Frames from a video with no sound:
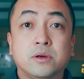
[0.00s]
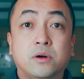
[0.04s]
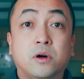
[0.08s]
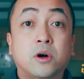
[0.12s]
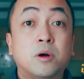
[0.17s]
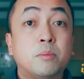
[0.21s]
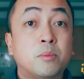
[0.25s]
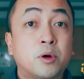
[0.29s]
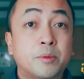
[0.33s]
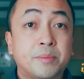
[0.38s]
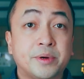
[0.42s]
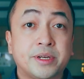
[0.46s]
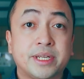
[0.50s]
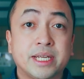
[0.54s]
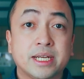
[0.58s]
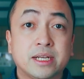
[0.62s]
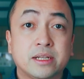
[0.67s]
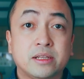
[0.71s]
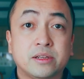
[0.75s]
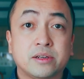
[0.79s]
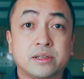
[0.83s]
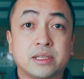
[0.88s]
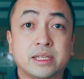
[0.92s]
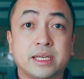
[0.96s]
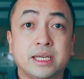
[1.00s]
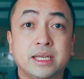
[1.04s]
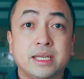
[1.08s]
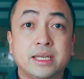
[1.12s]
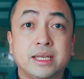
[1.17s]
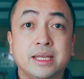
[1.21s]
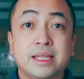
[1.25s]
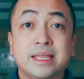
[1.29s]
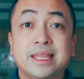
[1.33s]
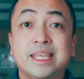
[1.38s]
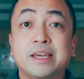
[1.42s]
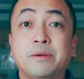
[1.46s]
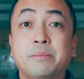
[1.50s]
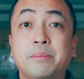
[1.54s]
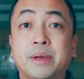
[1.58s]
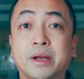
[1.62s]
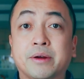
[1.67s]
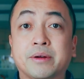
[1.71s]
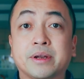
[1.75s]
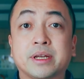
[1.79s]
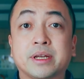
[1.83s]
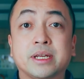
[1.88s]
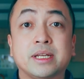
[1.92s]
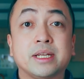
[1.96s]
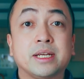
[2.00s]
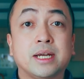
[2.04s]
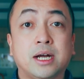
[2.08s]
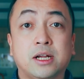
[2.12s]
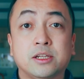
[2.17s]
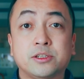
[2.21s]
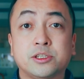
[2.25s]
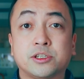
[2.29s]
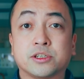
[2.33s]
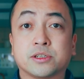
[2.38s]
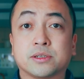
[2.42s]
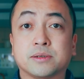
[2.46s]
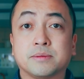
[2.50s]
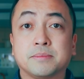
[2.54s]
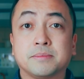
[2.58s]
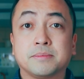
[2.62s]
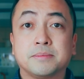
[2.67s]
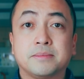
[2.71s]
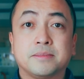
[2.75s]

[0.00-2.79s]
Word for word: or more particularly, the American culture.